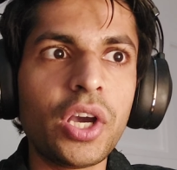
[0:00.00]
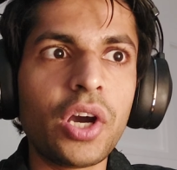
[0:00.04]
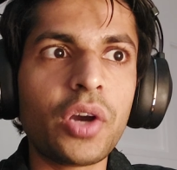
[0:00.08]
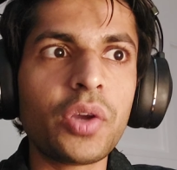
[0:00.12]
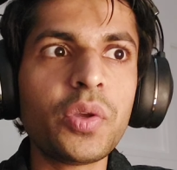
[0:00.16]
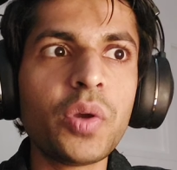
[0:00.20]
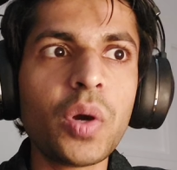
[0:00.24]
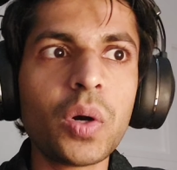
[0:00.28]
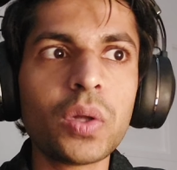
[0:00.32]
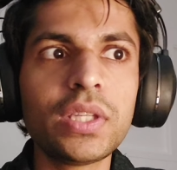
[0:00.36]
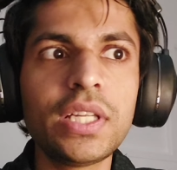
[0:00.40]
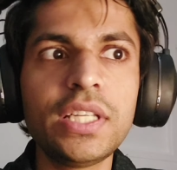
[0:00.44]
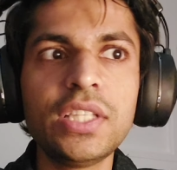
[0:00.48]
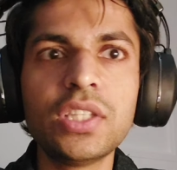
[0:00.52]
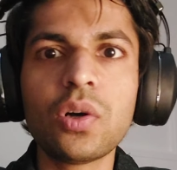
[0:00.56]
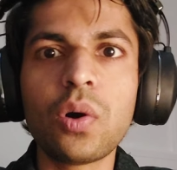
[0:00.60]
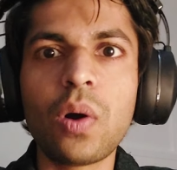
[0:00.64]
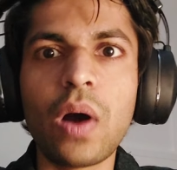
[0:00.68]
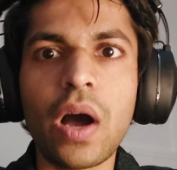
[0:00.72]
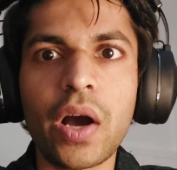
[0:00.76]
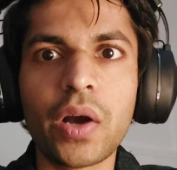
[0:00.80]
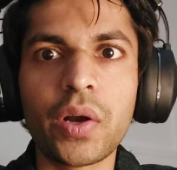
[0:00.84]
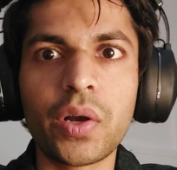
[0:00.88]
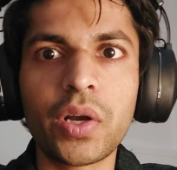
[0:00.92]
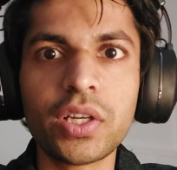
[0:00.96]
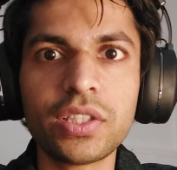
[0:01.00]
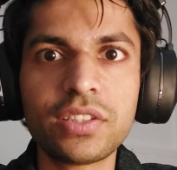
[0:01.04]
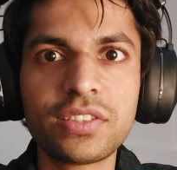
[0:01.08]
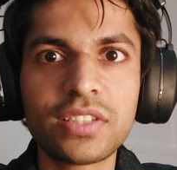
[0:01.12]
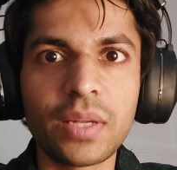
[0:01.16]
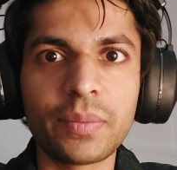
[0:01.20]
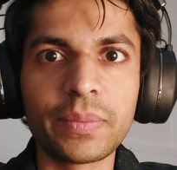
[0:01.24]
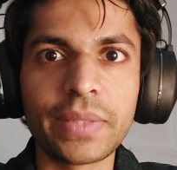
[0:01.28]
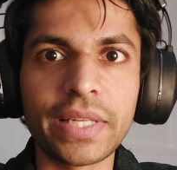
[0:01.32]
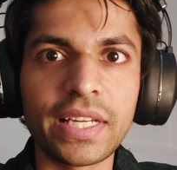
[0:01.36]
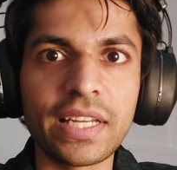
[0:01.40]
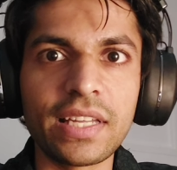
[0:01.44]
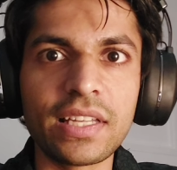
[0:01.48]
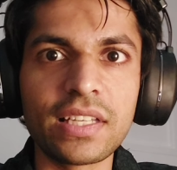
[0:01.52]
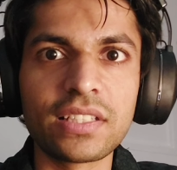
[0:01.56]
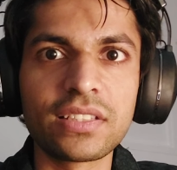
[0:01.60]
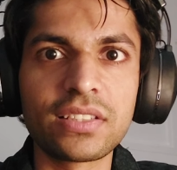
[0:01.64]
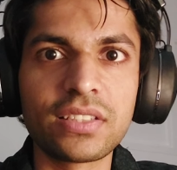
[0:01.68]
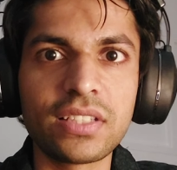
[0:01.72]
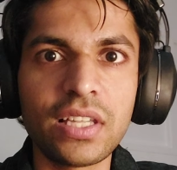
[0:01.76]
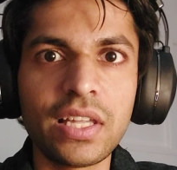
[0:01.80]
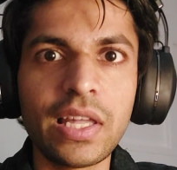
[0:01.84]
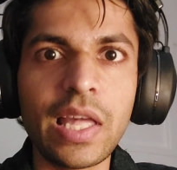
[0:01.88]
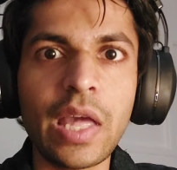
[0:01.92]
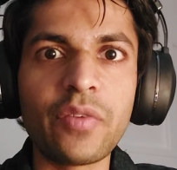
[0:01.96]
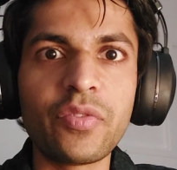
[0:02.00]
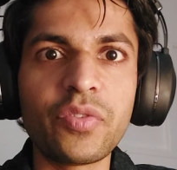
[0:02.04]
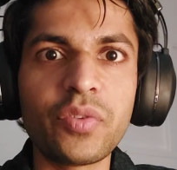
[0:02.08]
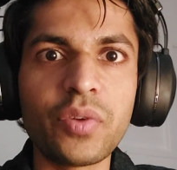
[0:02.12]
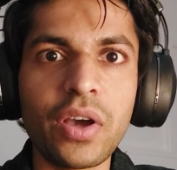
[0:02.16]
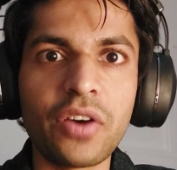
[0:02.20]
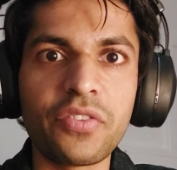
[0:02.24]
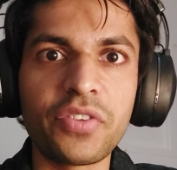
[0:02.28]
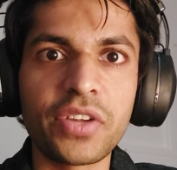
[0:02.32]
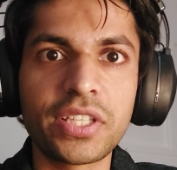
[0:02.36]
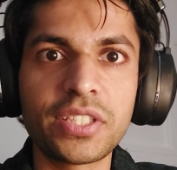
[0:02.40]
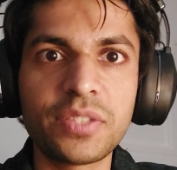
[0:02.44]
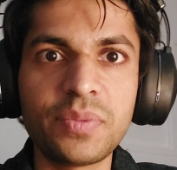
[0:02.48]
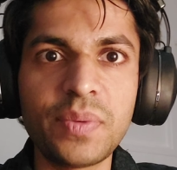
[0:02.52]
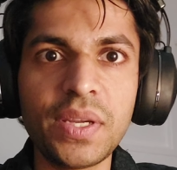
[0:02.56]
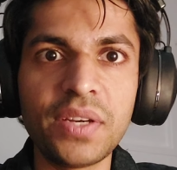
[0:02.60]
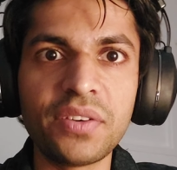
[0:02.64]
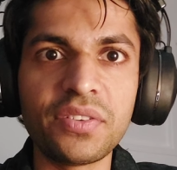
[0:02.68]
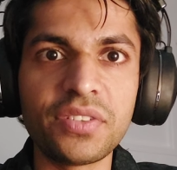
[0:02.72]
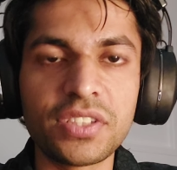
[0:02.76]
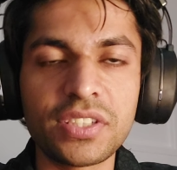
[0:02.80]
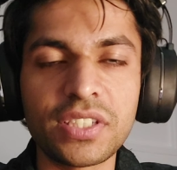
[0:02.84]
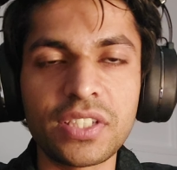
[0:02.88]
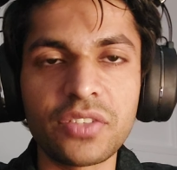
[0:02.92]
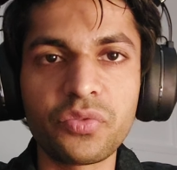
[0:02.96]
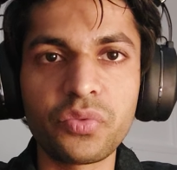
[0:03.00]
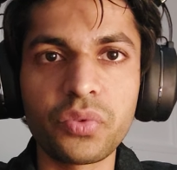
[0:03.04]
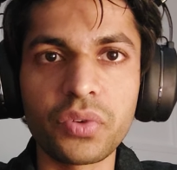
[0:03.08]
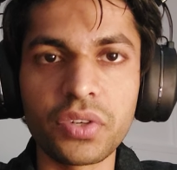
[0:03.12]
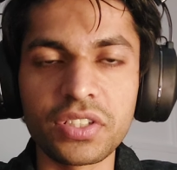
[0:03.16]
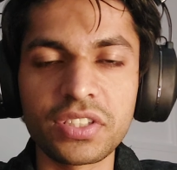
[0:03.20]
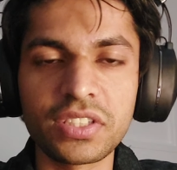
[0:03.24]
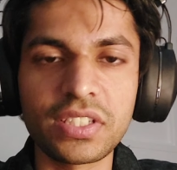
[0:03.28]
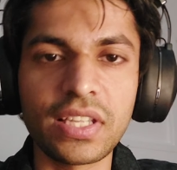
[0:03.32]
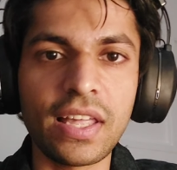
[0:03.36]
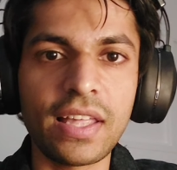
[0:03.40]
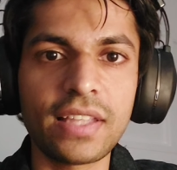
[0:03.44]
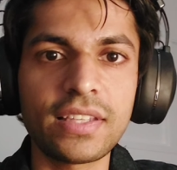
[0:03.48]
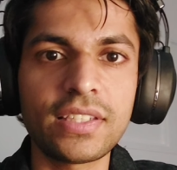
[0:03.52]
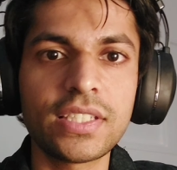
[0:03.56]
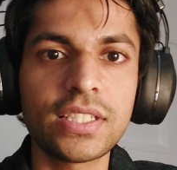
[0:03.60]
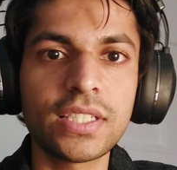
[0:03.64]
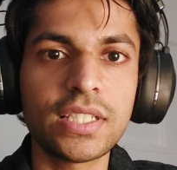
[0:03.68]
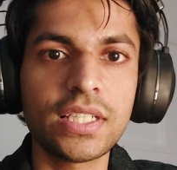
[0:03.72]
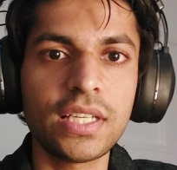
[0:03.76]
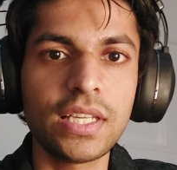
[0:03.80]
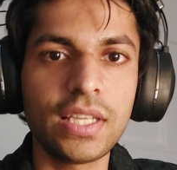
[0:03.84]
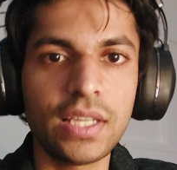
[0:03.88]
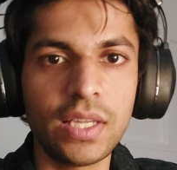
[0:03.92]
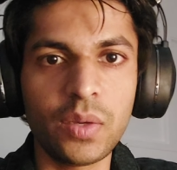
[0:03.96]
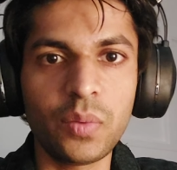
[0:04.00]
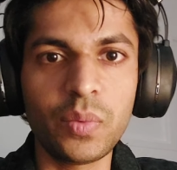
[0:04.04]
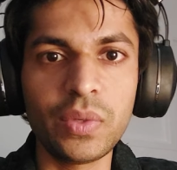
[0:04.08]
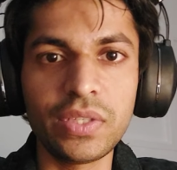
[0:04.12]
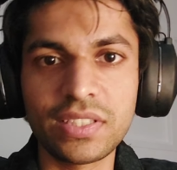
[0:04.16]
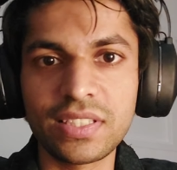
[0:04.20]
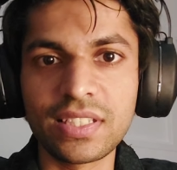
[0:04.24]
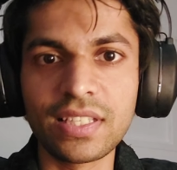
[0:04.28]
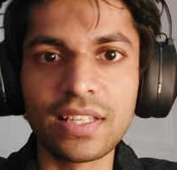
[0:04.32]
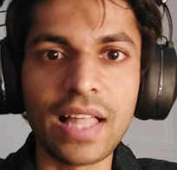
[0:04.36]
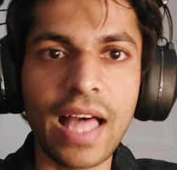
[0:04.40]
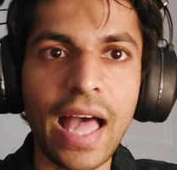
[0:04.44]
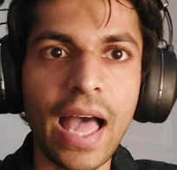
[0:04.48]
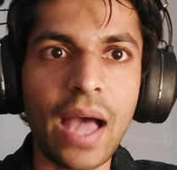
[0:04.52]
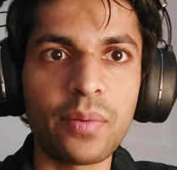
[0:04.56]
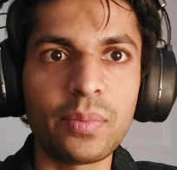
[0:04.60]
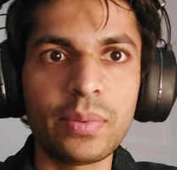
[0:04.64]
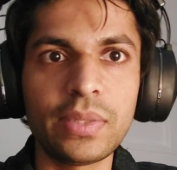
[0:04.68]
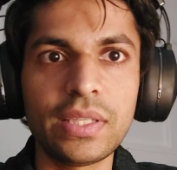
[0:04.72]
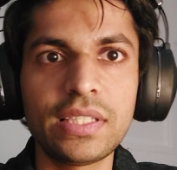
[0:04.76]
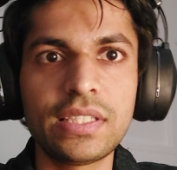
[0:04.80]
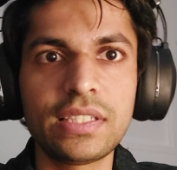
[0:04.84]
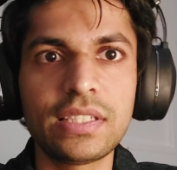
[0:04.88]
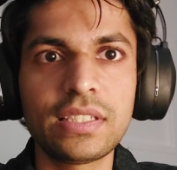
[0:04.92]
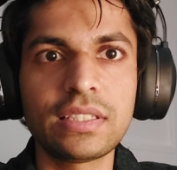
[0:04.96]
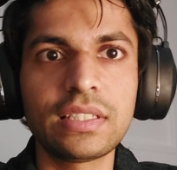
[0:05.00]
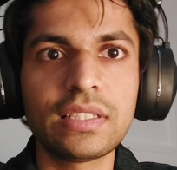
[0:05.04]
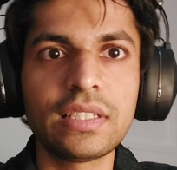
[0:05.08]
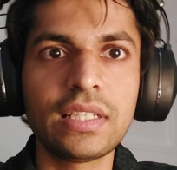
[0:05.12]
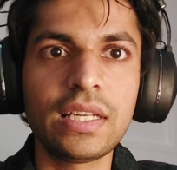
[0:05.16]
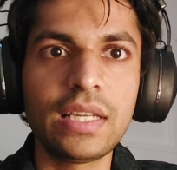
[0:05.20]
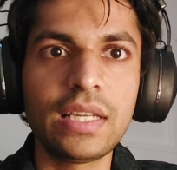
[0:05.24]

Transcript: You only know how good something is if you have experienced it firsthand. We still haven't.